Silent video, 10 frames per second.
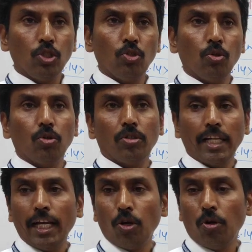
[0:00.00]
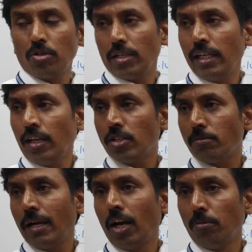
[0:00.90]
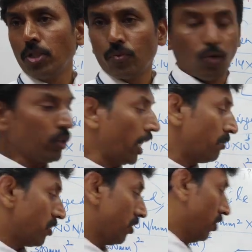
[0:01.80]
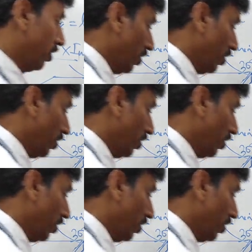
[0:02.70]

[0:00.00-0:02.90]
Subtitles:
to take loads increases by almost 4 times.